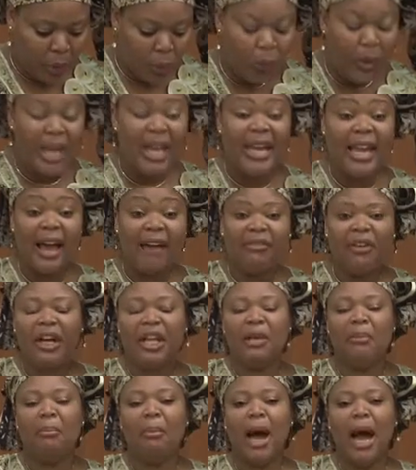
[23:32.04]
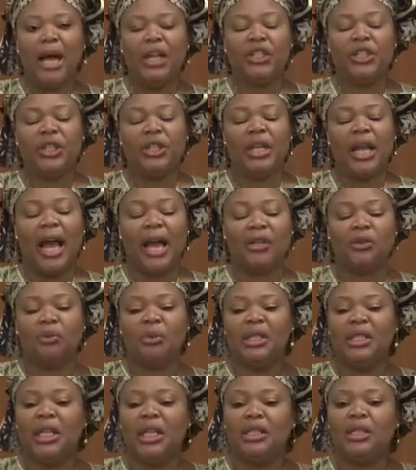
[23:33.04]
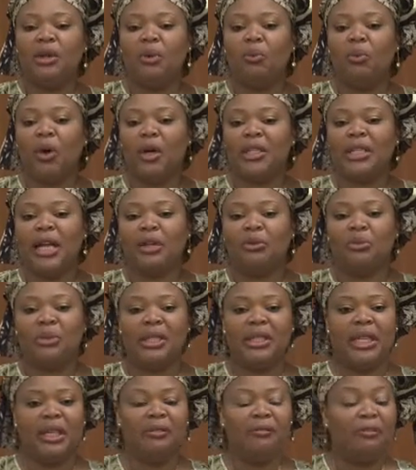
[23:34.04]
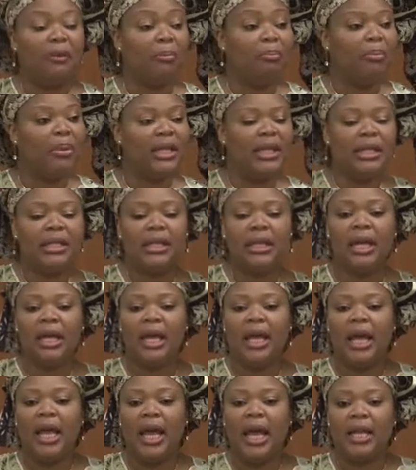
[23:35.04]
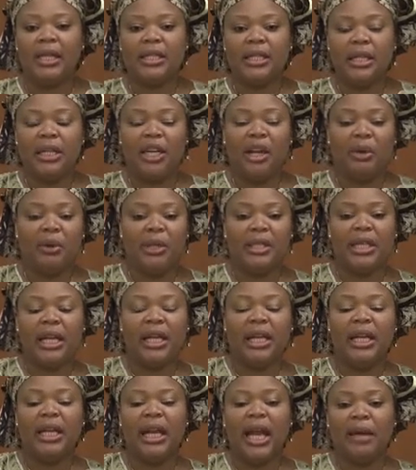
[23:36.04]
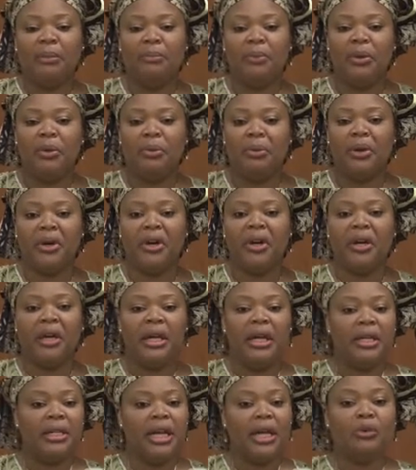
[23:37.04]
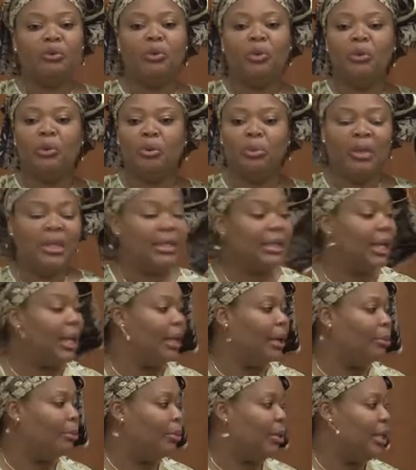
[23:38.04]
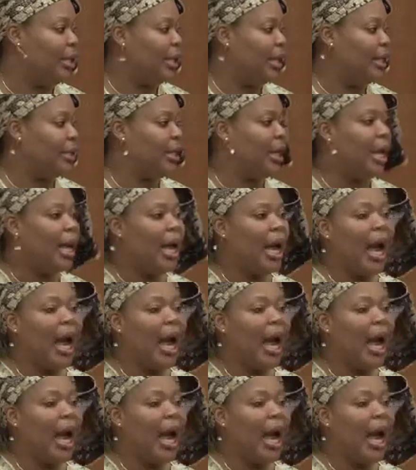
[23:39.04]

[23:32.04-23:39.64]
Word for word: We never imagined as we did the work that we did for peace and security in Liberia that we would be celebrated.